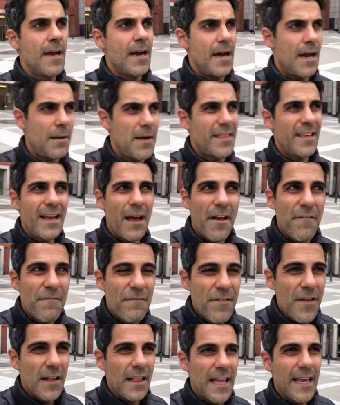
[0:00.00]
I
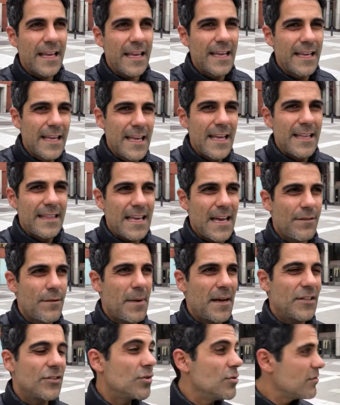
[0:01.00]
feel like they have
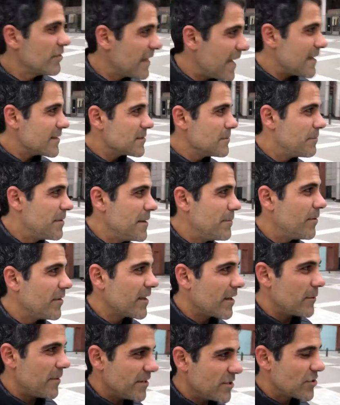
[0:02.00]
about 2,000 people
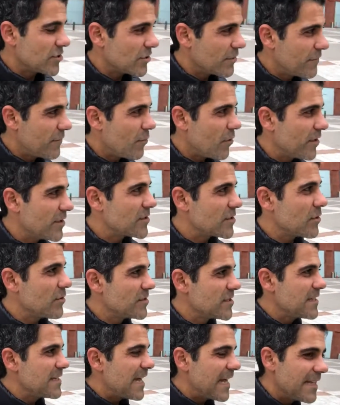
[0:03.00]
that are registered for it, so
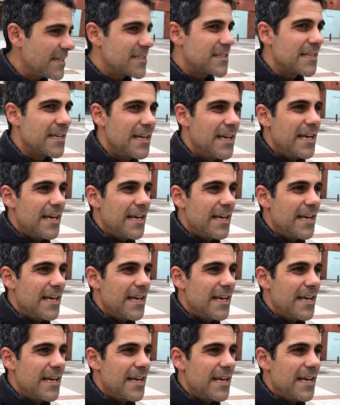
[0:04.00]
it's a nice,